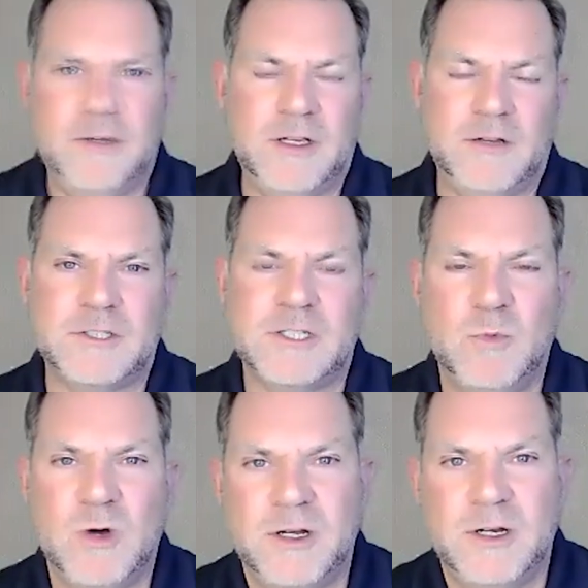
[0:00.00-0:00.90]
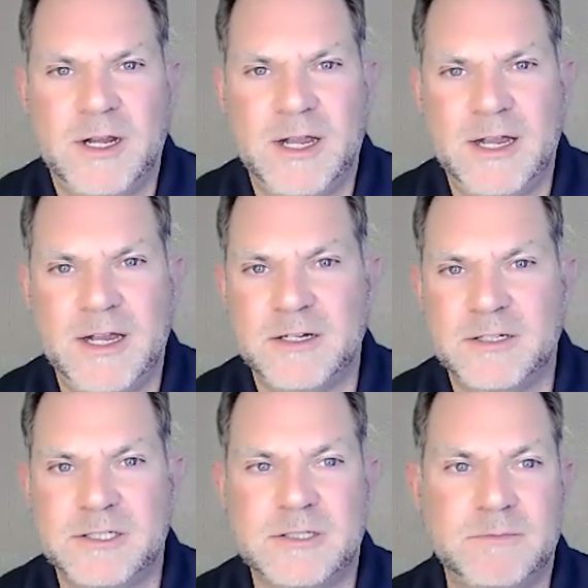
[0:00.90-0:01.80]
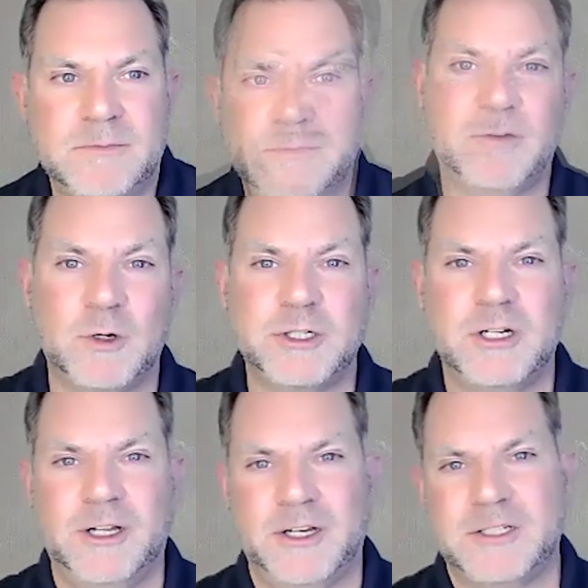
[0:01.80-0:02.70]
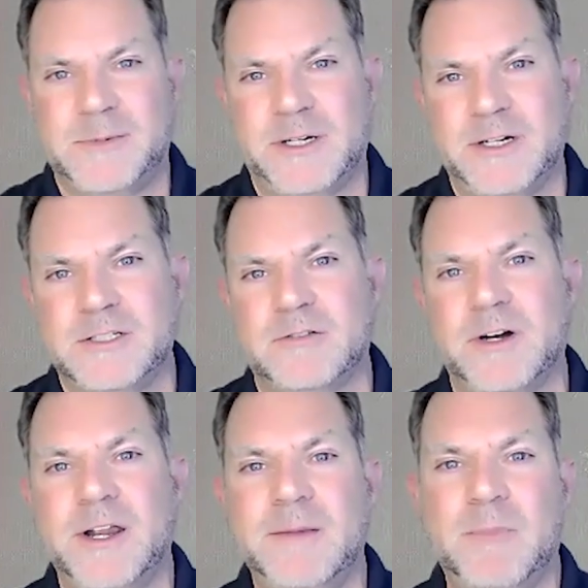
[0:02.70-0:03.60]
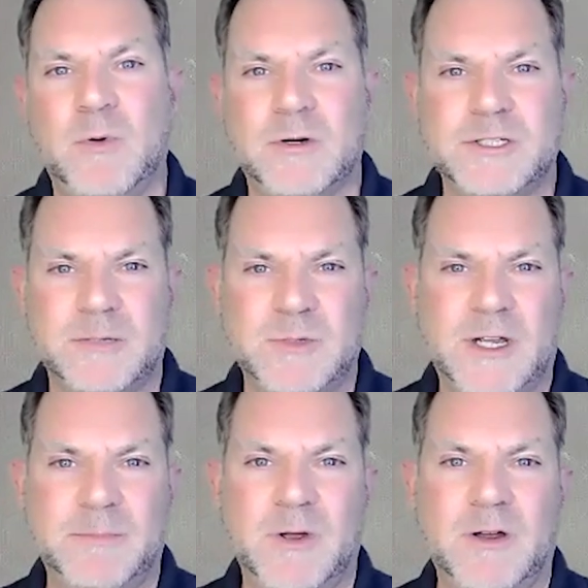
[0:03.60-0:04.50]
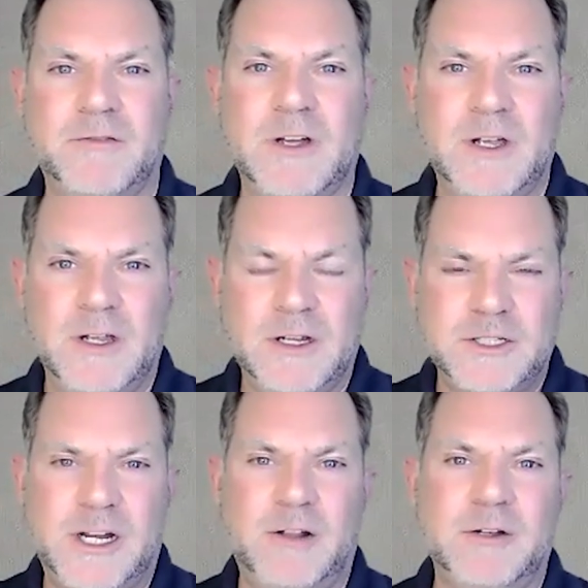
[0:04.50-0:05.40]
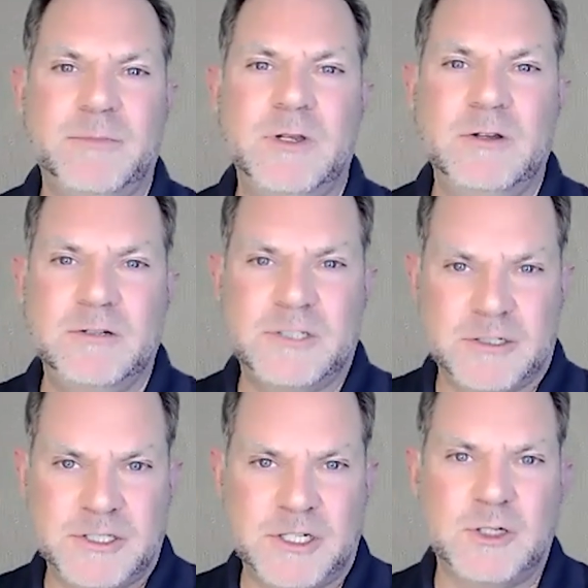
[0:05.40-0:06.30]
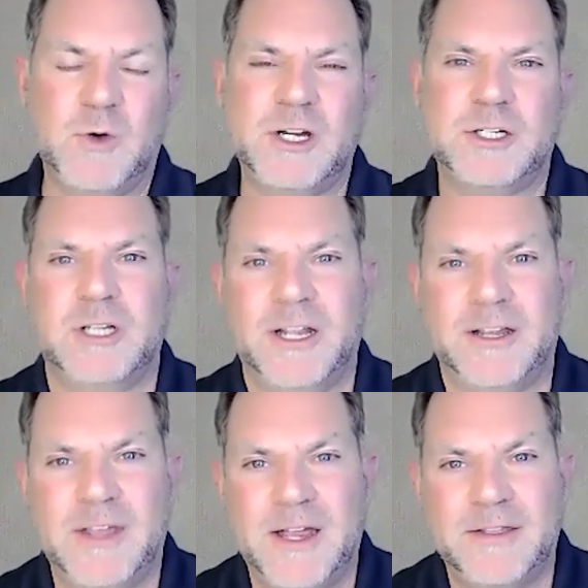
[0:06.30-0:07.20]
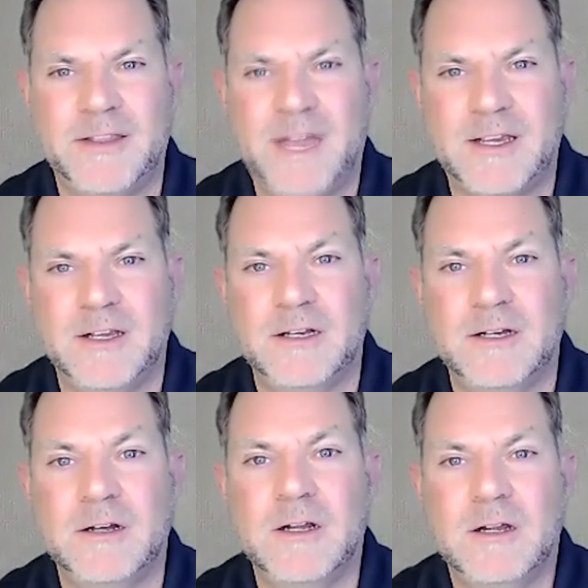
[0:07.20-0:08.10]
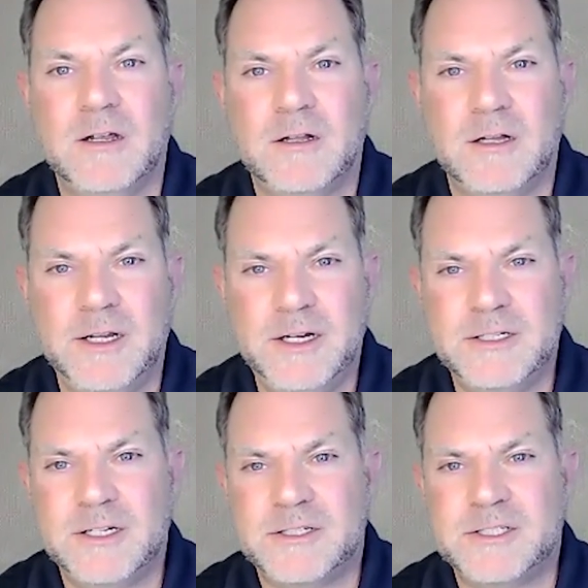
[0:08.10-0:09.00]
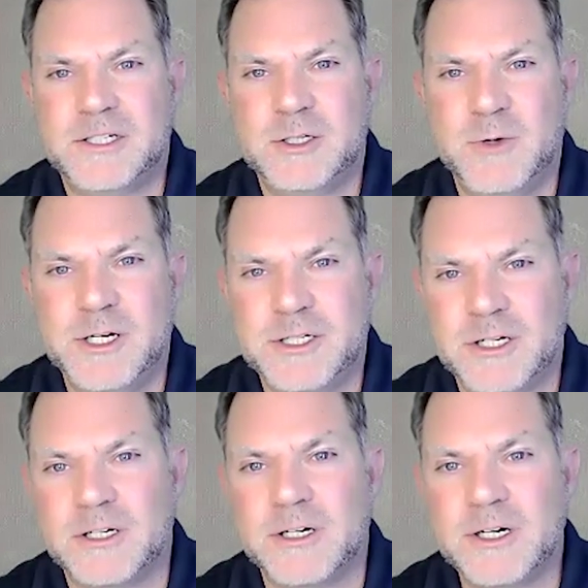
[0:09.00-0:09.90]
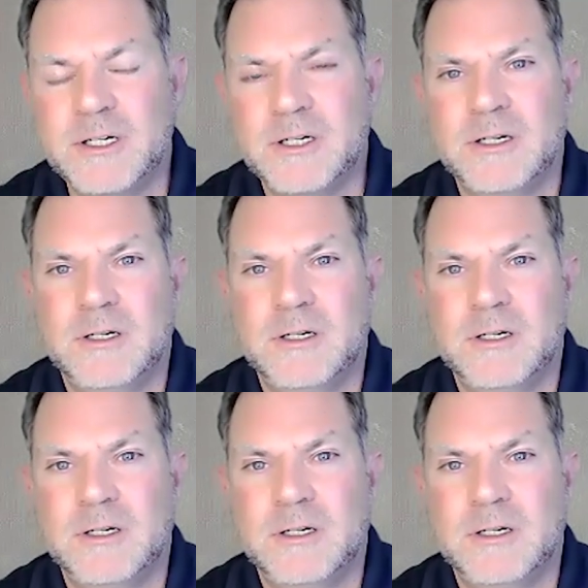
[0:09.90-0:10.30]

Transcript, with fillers: think if someone has unfortunately experienced rape or some type of child abuse or situation like that, that can lead to the situation occurring?